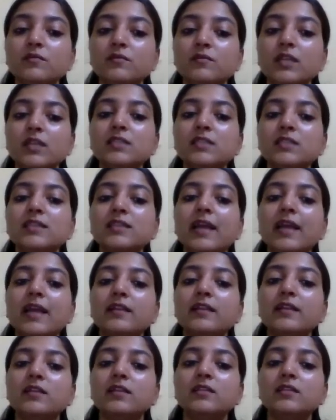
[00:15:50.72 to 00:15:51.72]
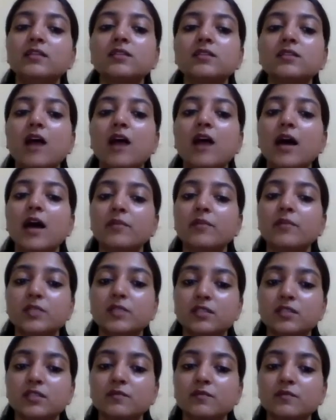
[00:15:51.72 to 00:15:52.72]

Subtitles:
inside this RBC.